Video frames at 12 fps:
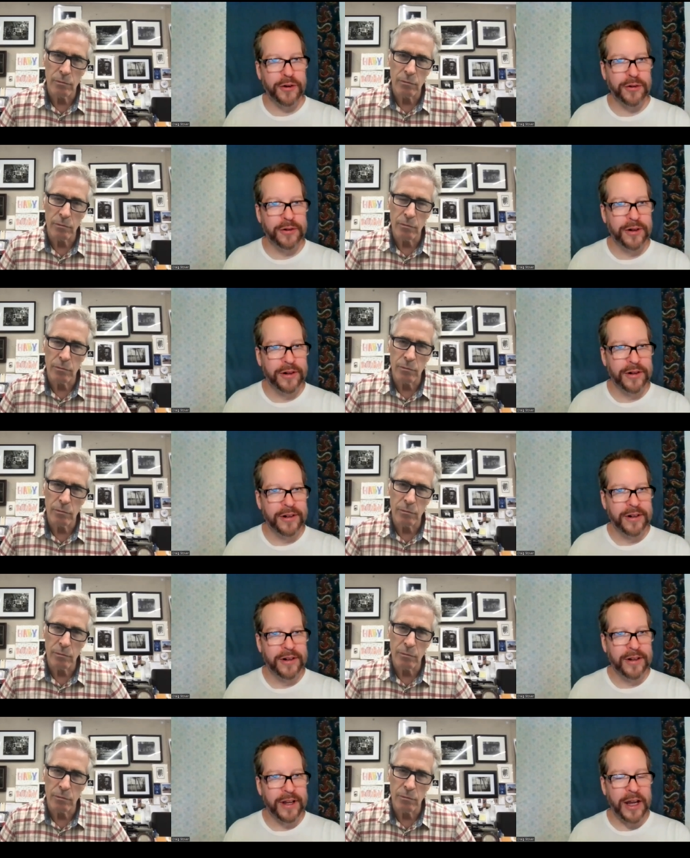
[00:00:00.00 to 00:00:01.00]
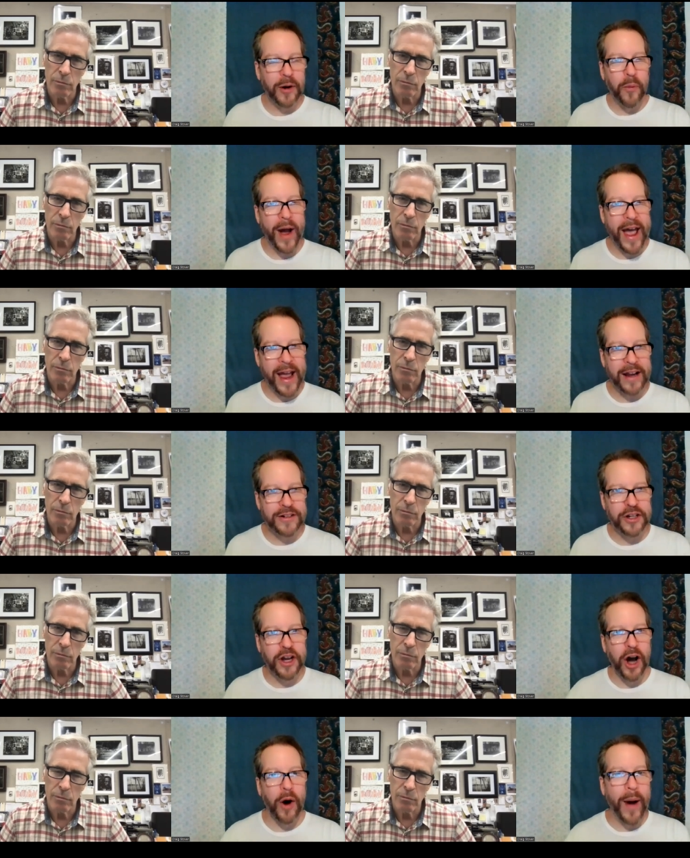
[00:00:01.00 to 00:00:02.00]
Speaker 1: you in a
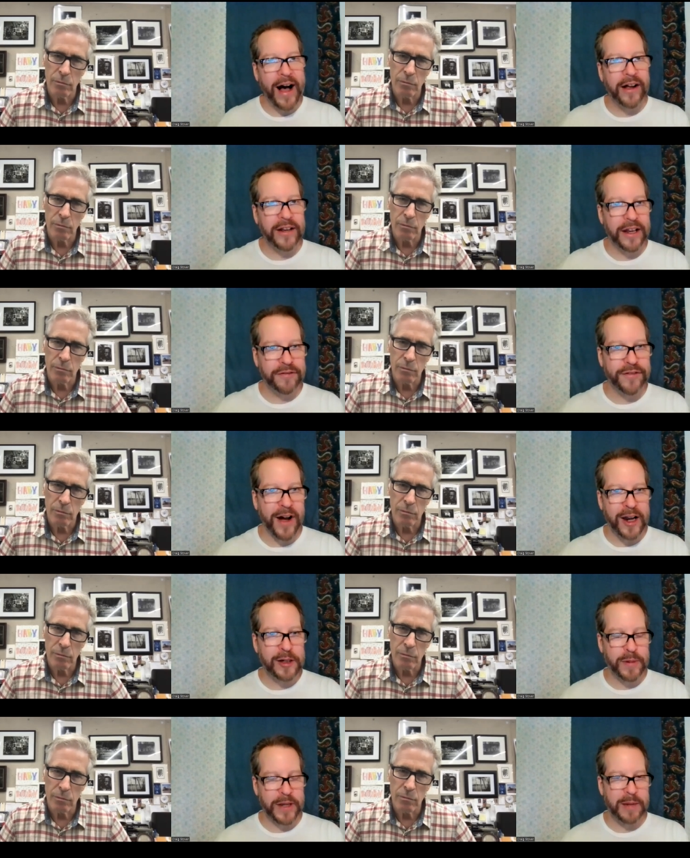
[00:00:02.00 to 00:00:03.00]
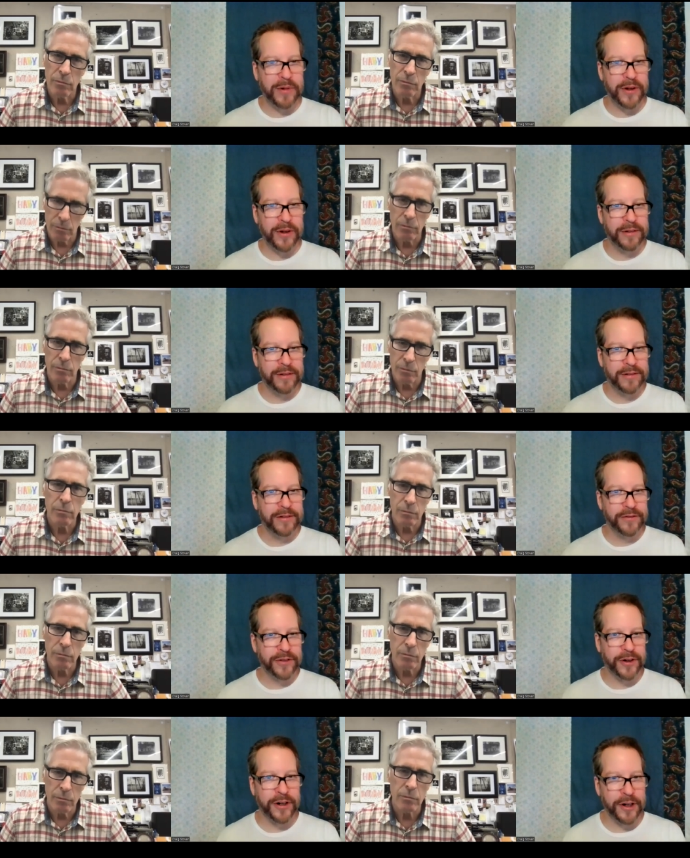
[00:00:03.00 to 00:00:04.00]
way to go out and find people
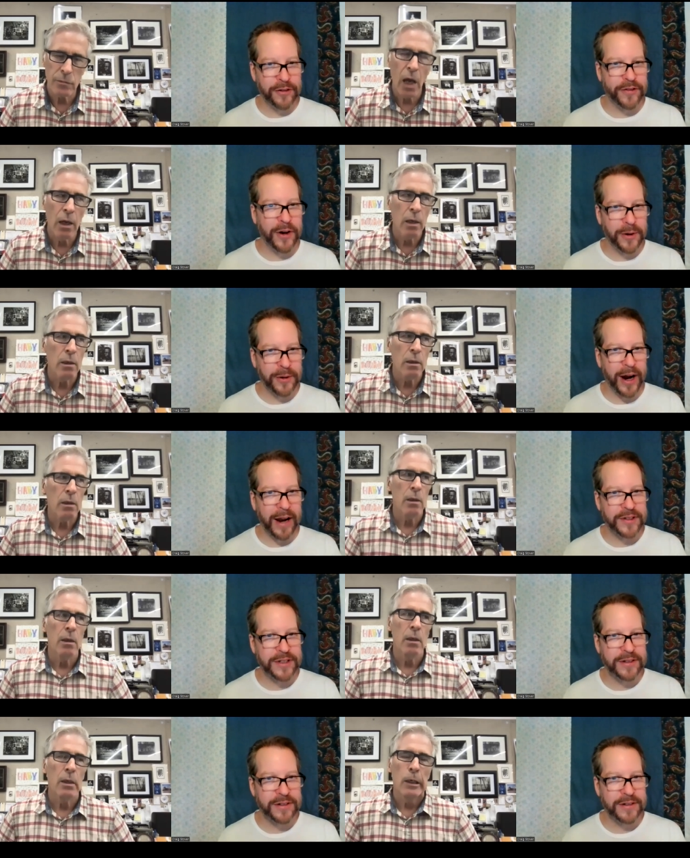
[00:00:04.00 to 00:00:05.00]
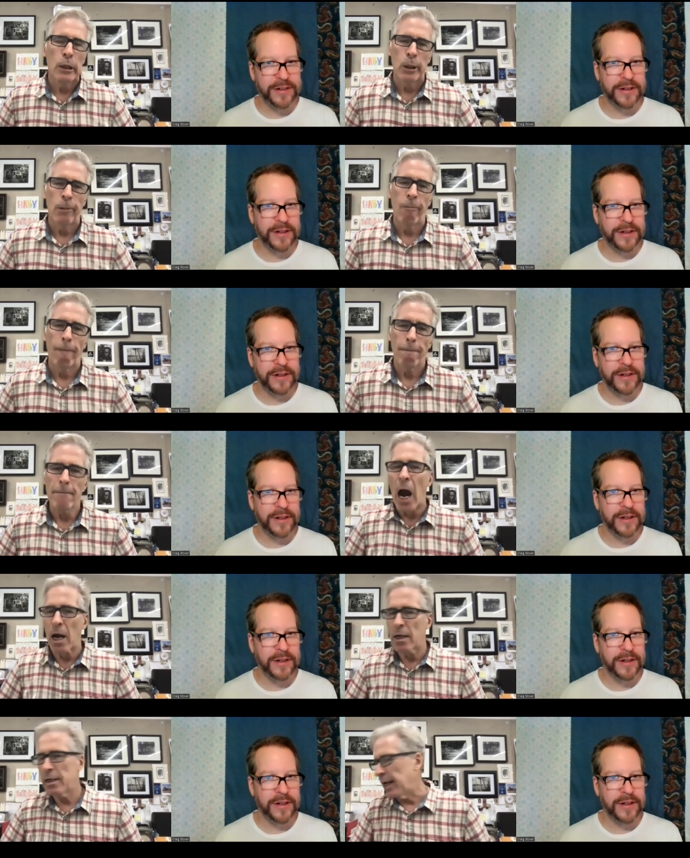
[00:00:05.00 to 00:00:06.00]
for your photographs.
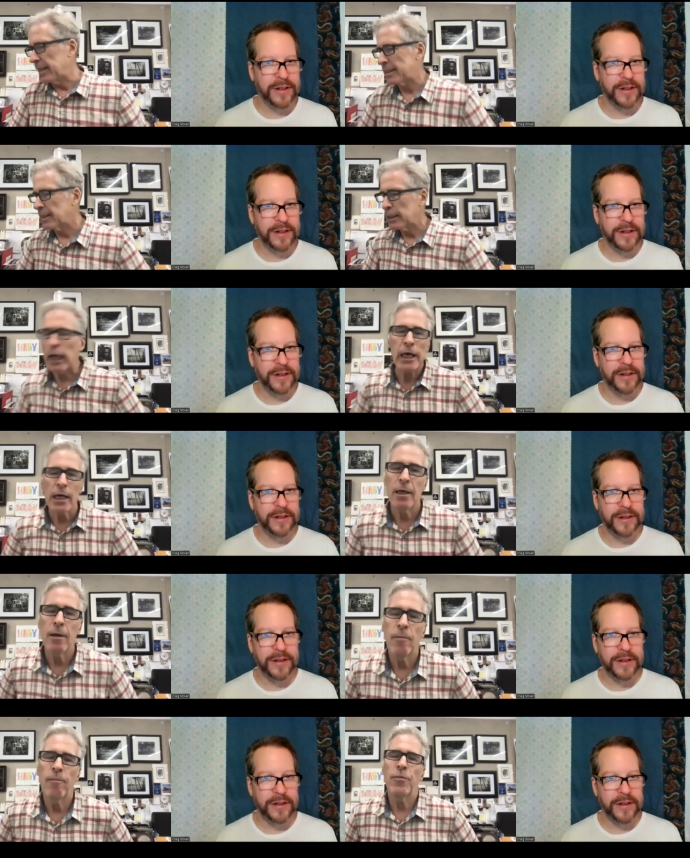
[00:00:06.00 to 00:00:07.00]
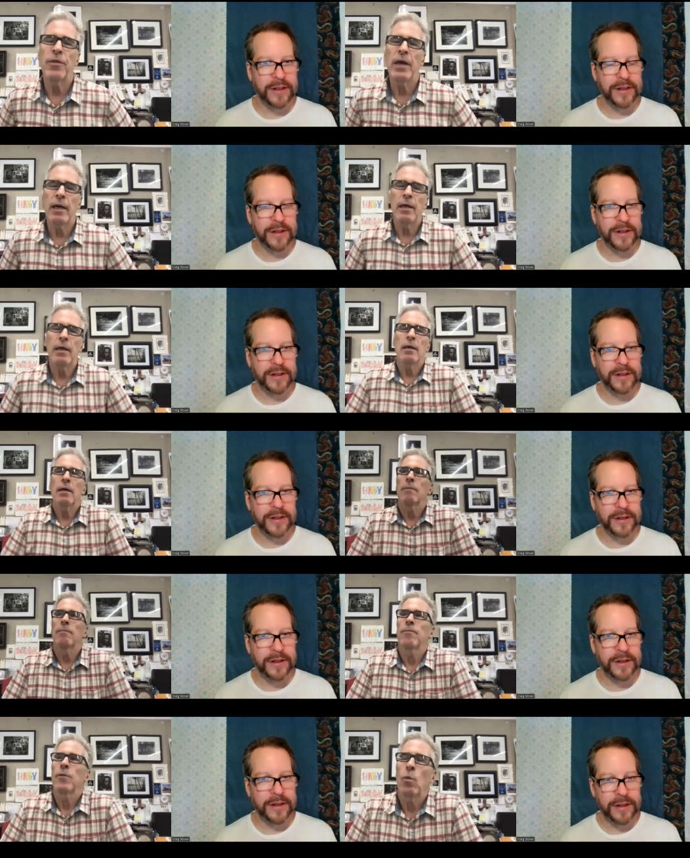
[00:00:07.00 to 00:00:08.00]
Speaker 2: Yes, uh, they
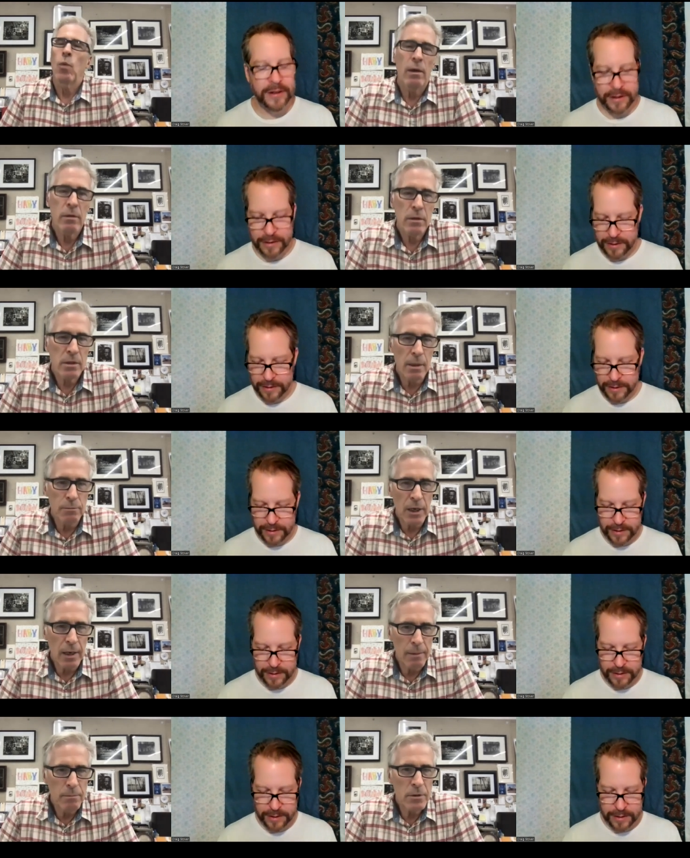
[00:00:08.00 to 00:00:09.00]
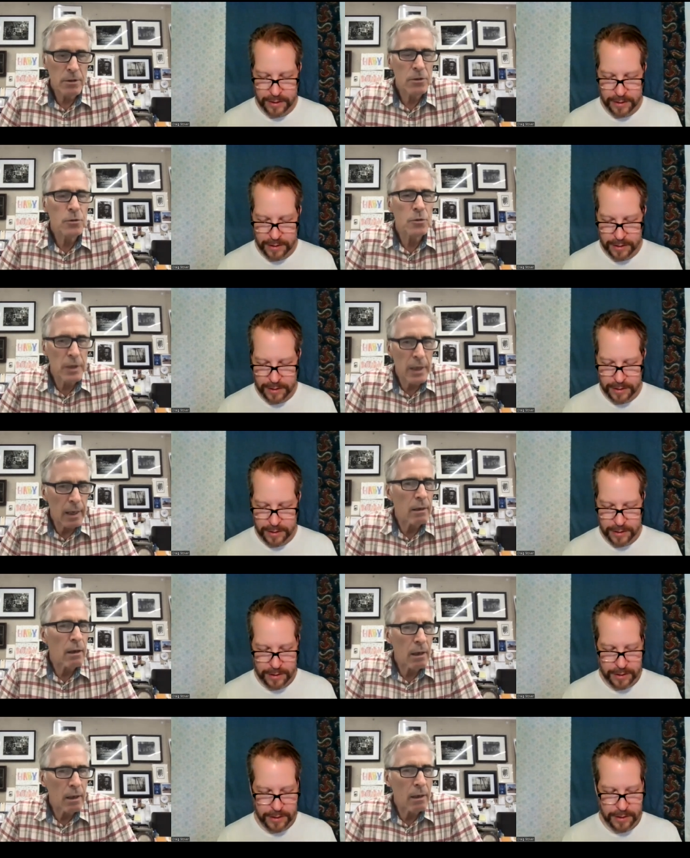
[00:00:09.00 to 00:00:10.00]
um, well sometimes you'd
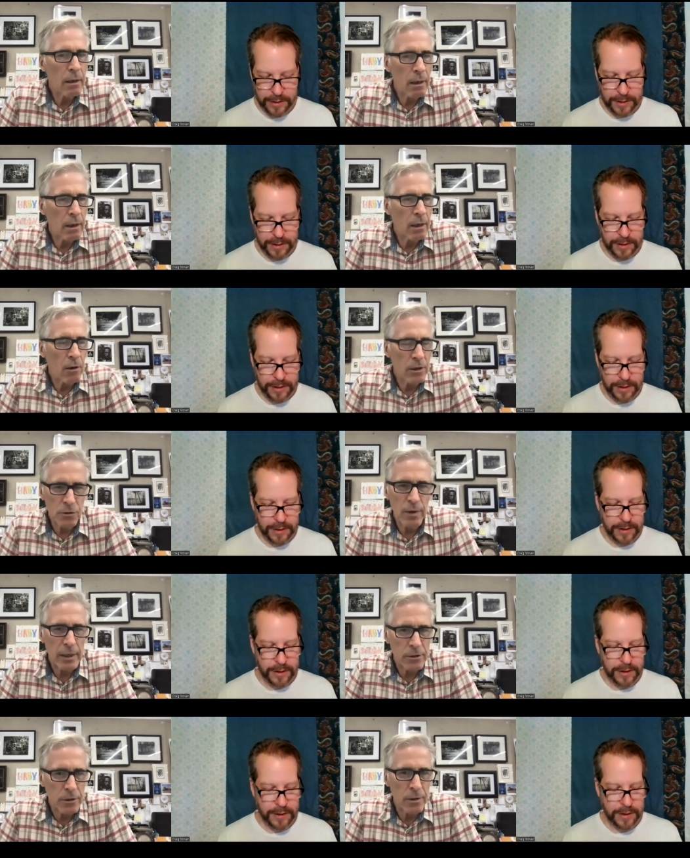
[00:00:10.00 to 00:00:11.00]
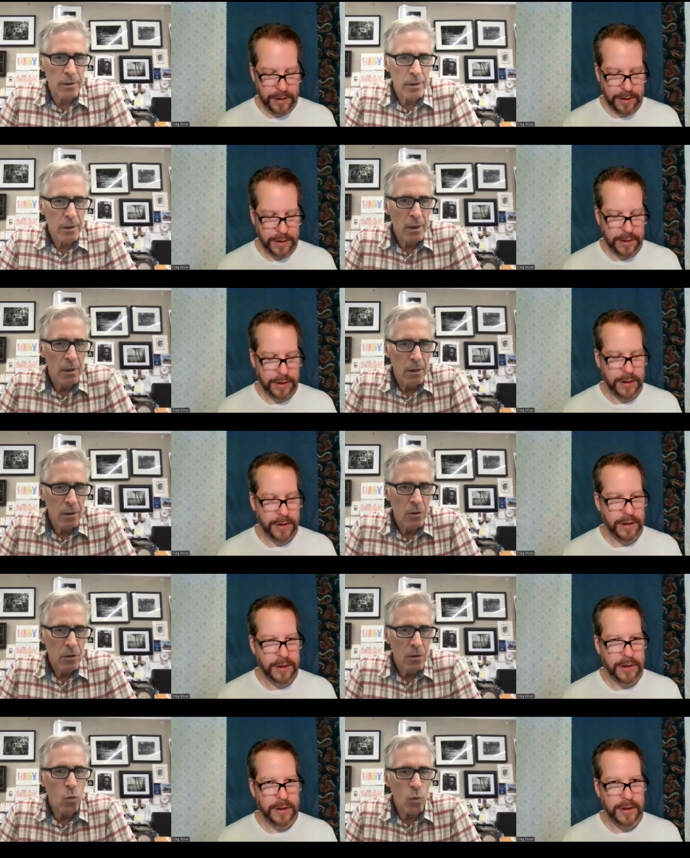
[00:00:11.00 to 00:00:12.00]
get a, an art director who